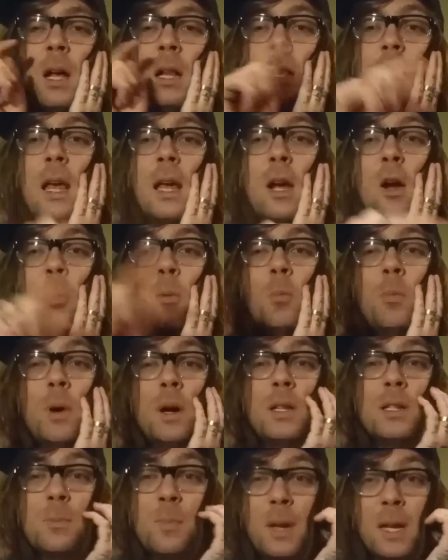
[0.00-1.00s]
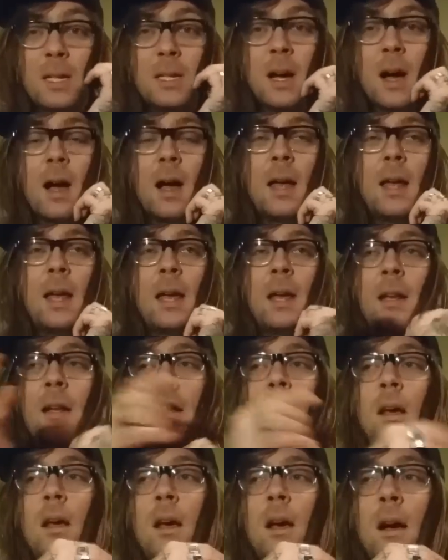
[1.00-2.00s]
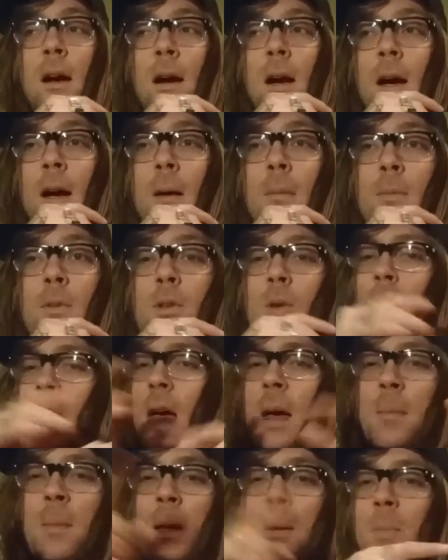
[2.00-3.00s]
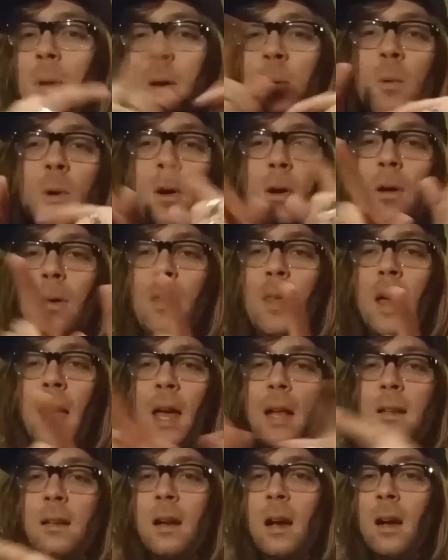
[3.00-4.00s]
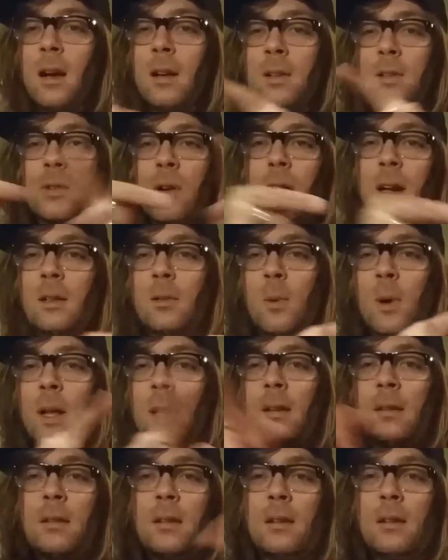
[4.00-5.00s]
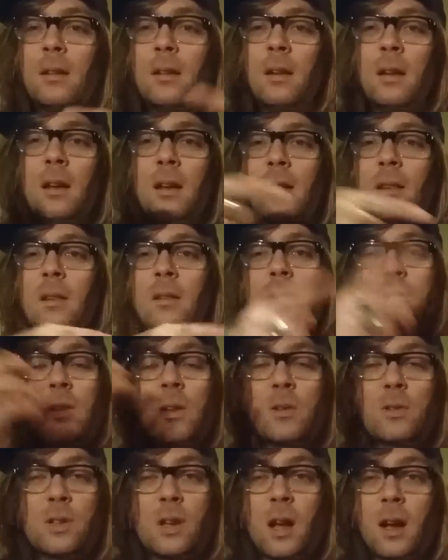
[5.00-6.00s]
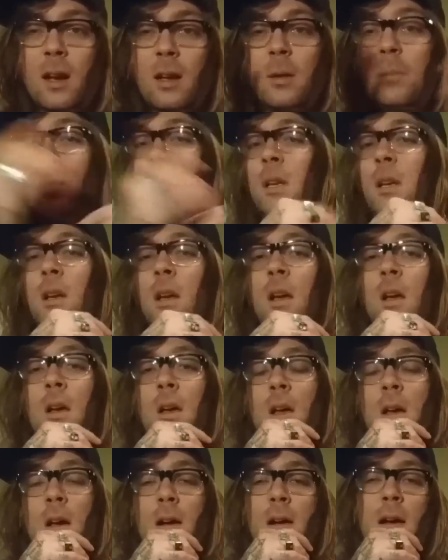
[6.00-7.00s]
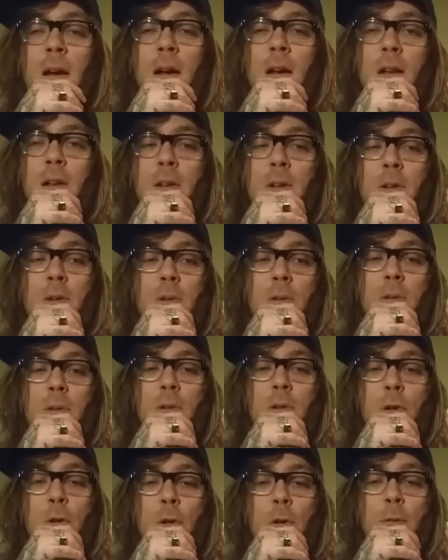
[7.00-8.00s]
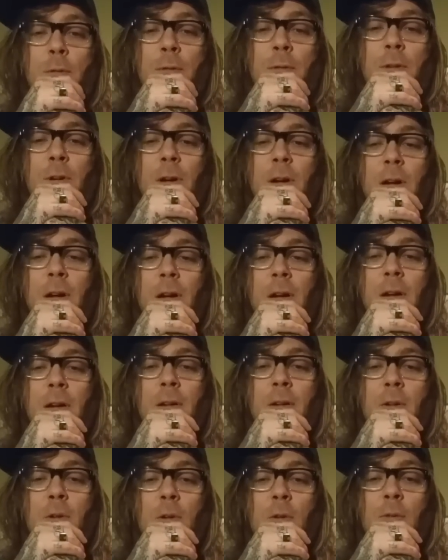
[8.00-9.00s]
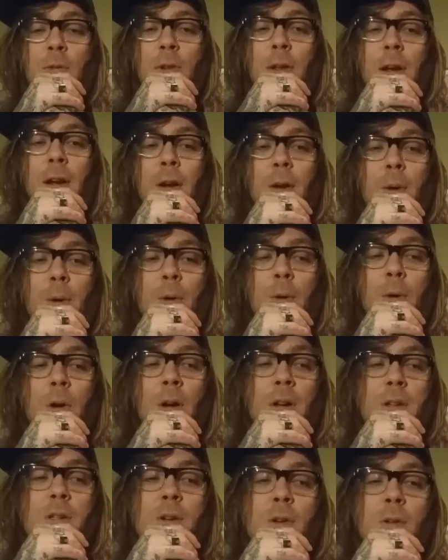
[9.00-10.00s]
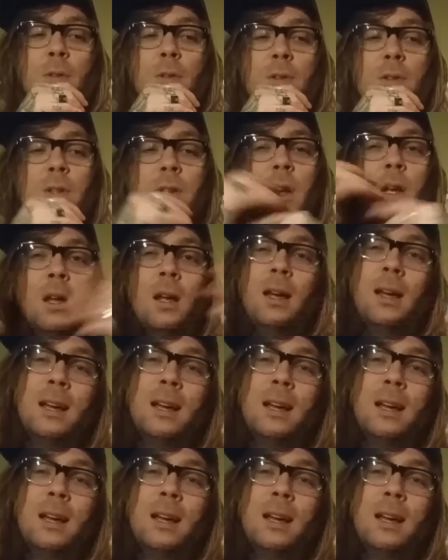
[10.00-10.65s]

Lego Busby tie-in. So that may be where that contract went, and there's not going to be Nerf Lego crossovers.